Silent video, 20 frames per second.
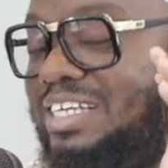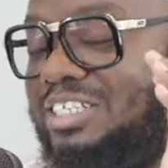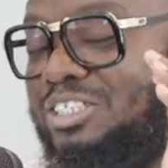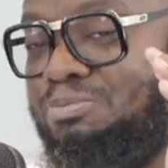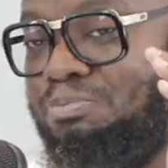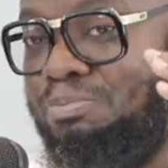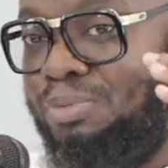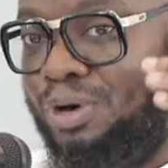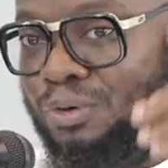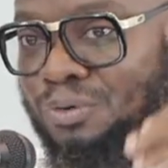he had
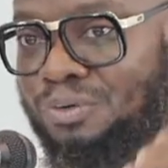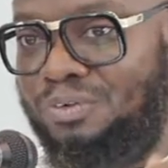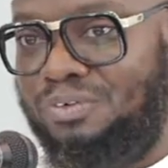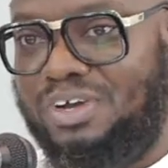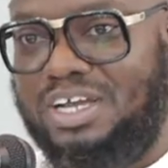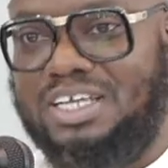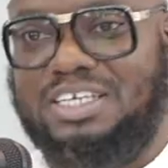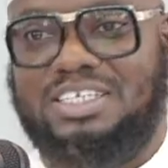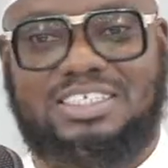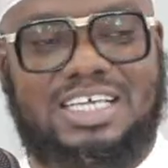his
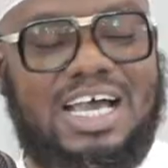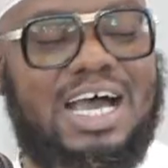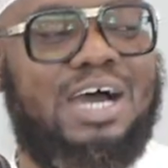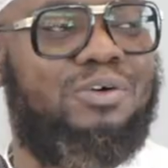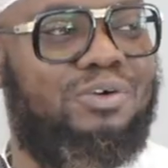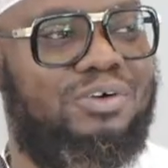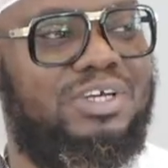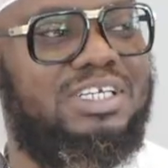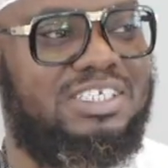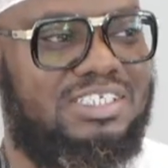bow and his
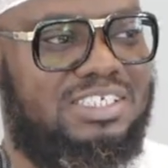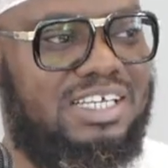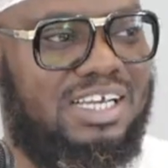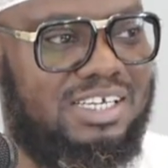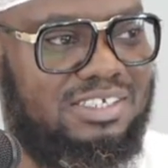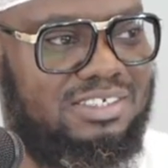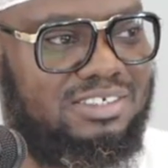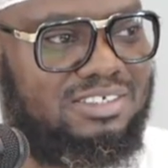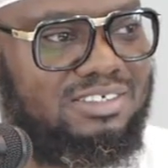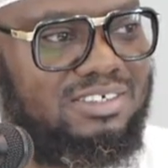arrow in his
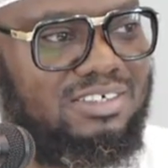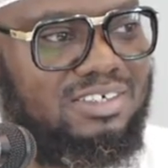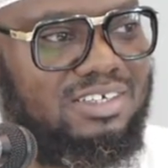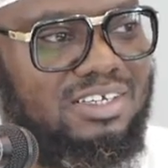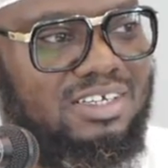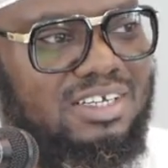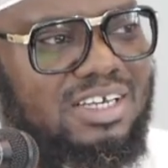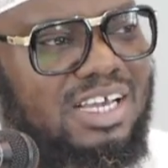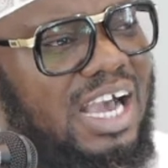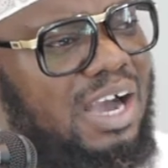hand.
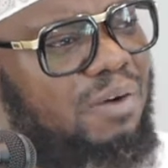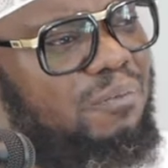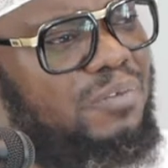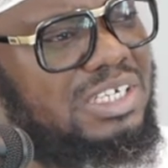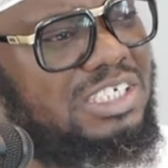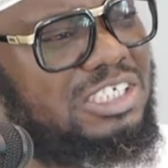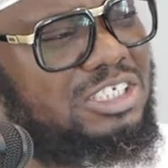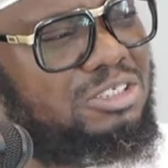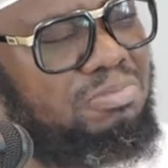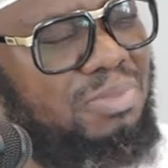And
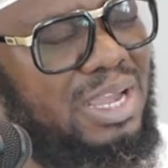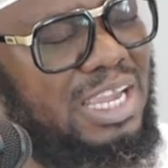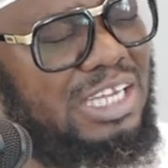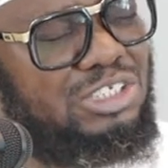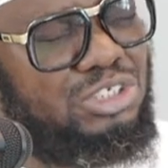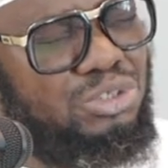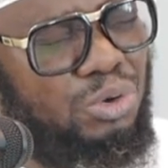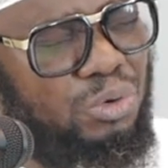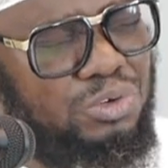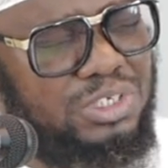when this
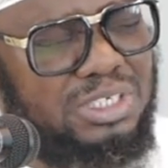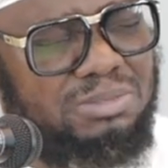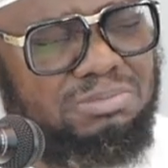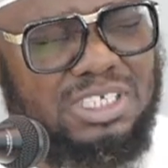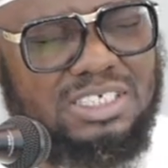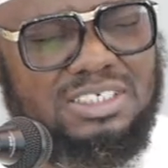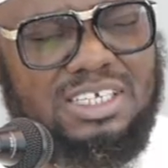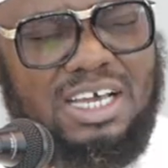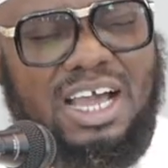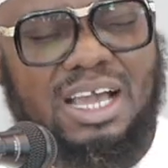maid told
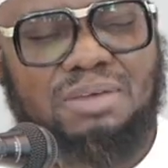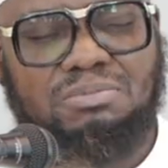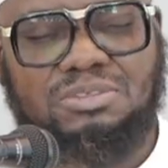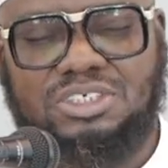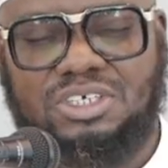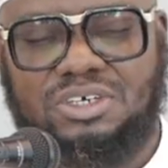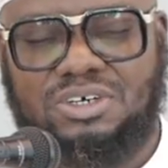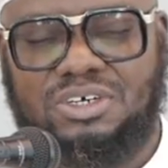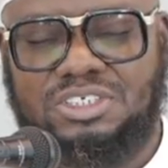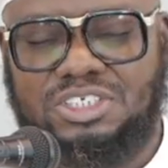him this,
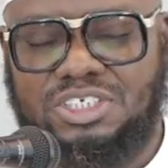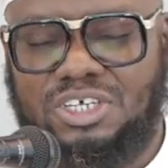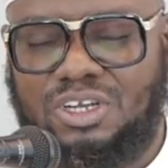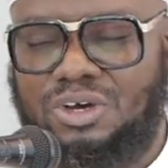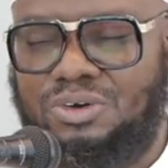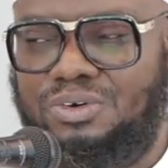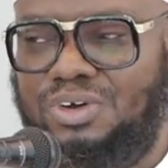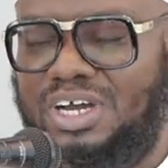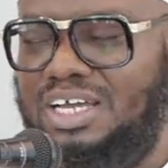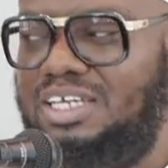Hamza
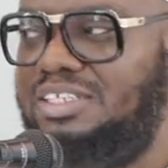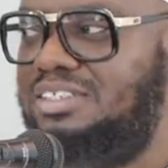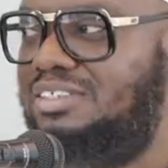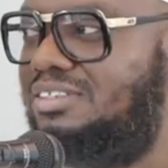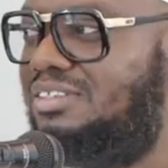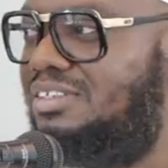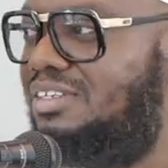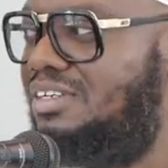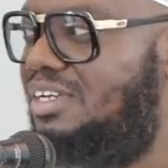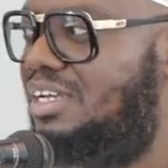radiallahu
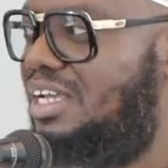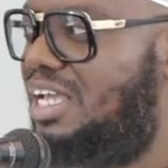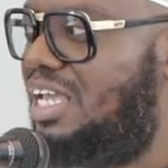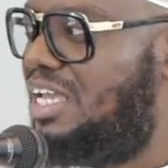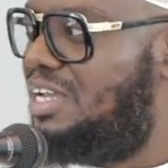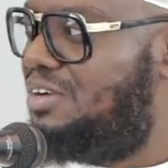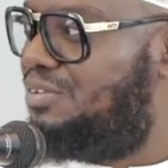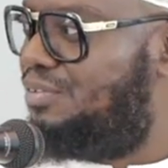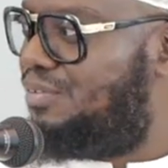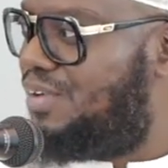anh
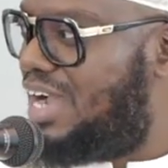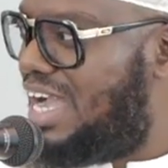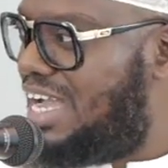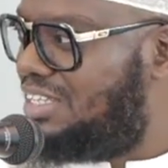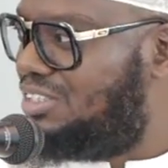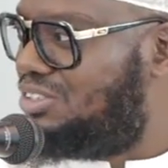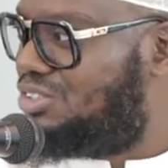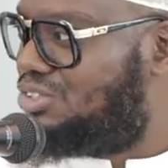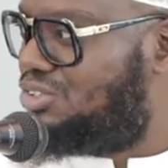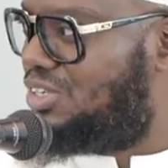he
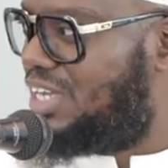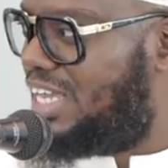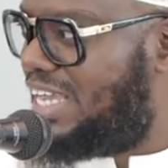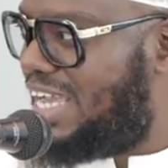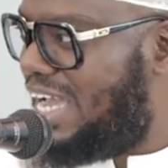ran to